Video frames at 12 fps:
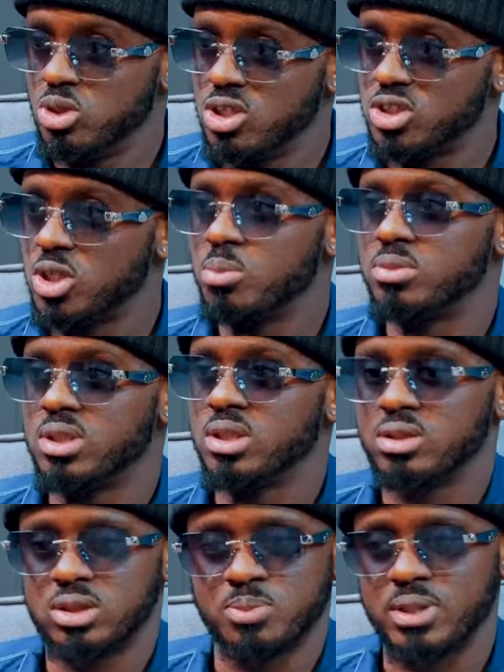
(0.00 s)
doing
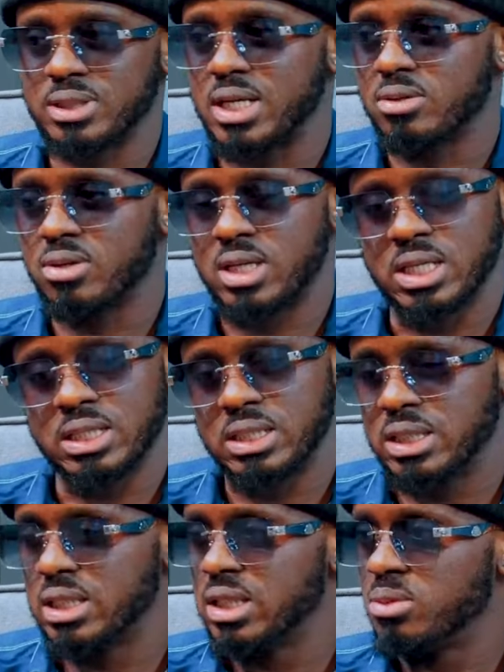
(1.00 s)
something spectacular,
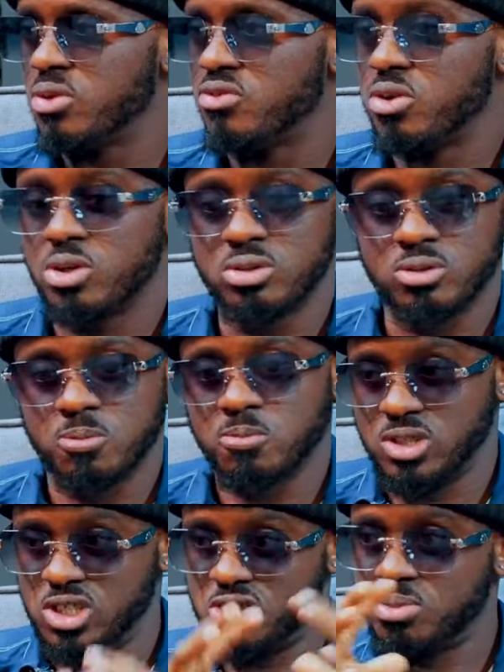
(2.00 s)
and before you know,
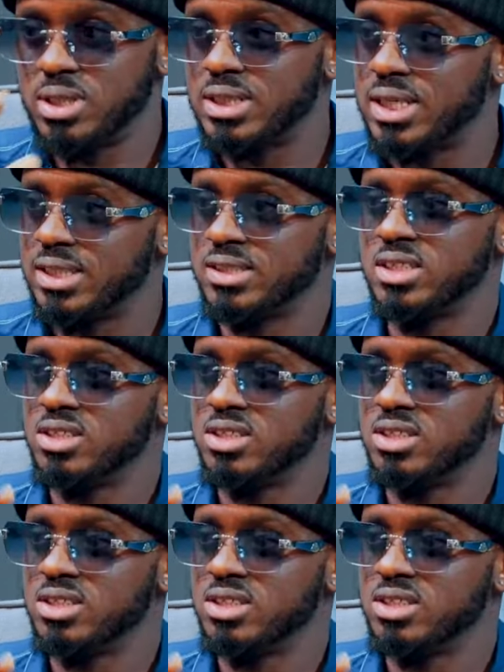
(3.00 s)
the instrumentalist